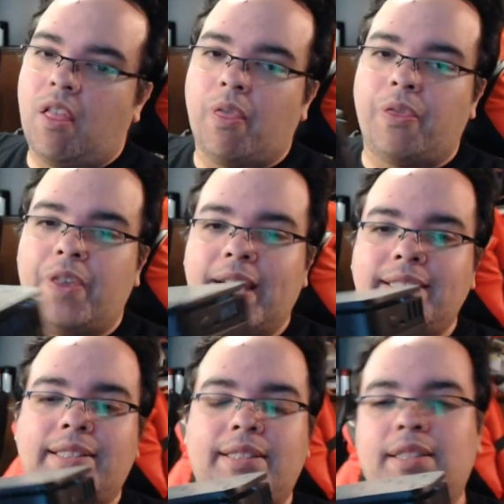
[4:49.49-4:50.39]

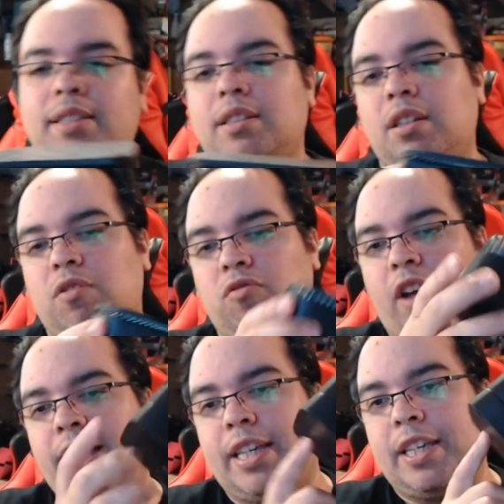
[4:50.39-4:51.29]
This
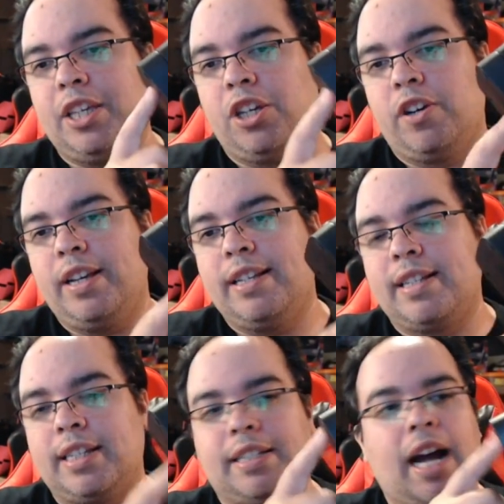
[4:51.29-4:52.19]
right here
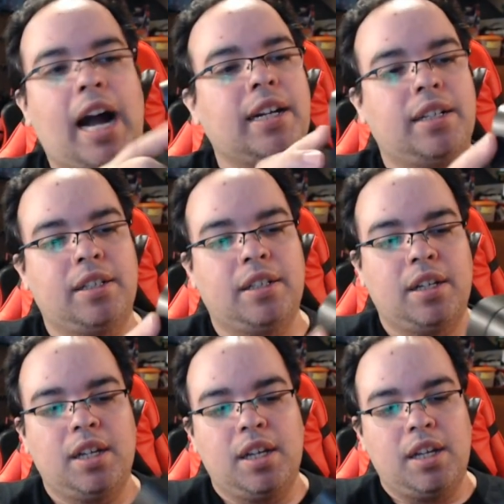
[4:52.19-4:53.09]
is the dock.
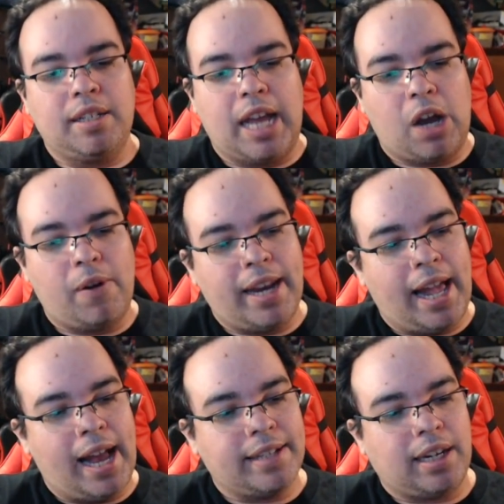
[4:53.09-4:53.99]
Now it
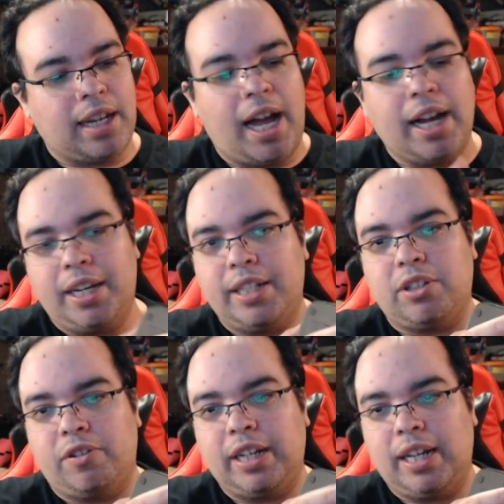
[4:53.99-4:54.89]
has a lock and it's
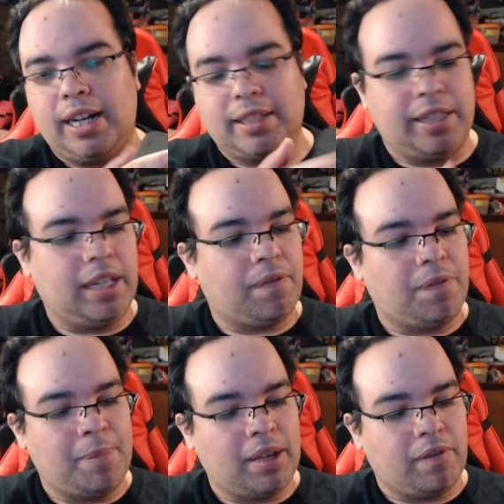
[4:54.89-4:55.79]
already locked in there
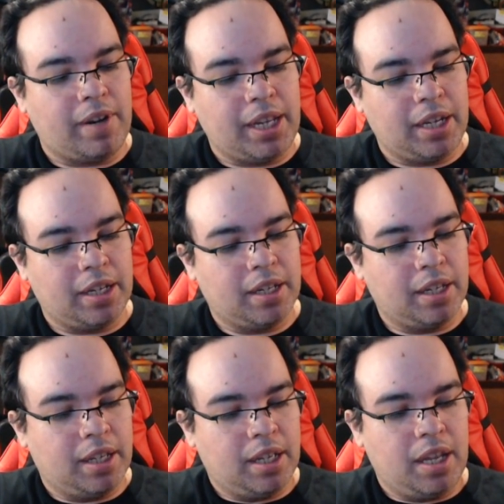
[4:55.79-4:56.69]
for me already.
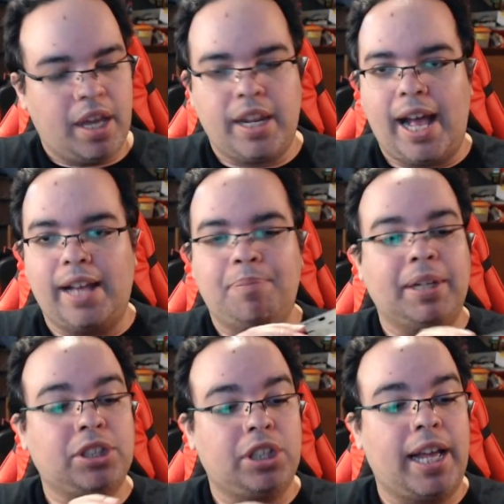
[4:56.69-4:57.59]
And it but
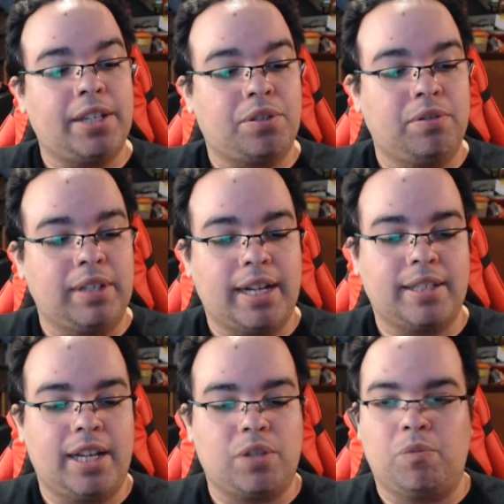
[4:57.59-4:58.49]
actually it has two
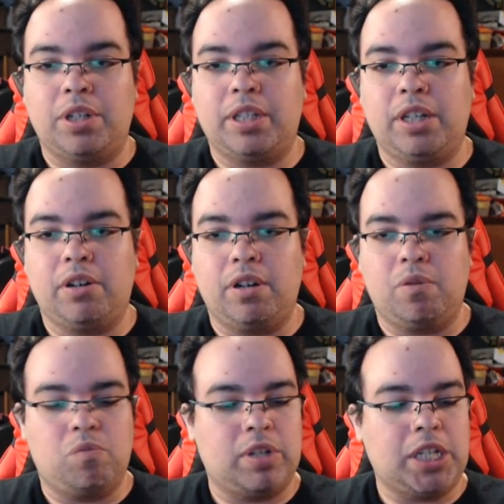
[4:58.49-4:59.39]
locks. It has one here
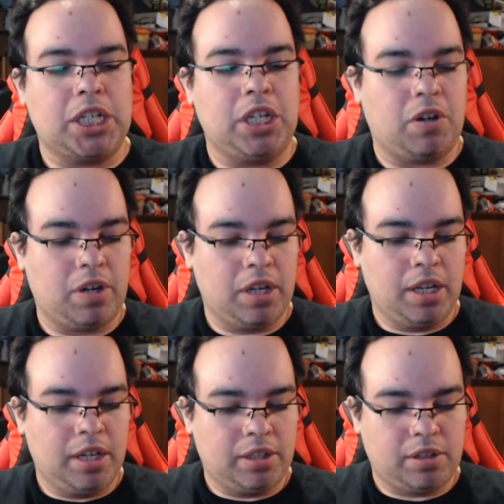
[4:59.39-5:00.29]
and one here.
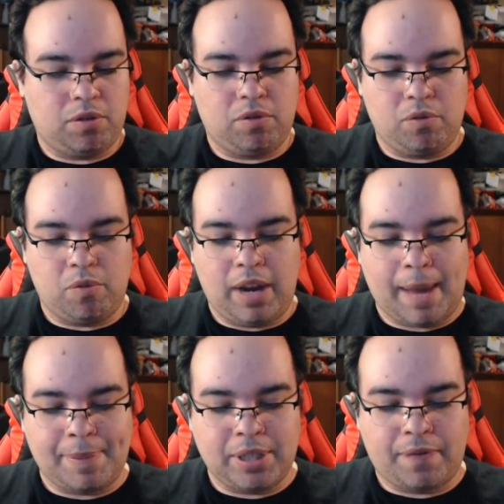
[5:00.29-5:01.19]
So what
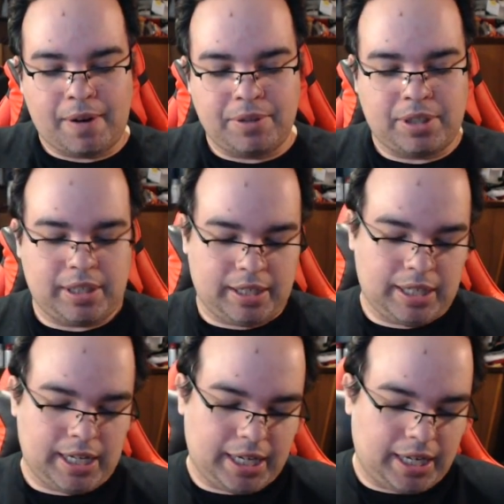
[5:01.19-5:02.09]
happens if I was to
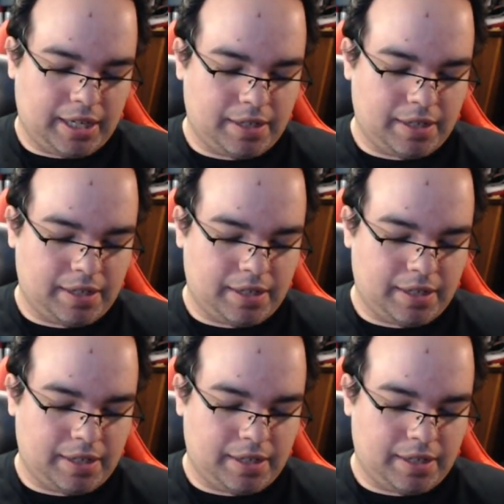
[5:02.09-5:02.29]
unlock it?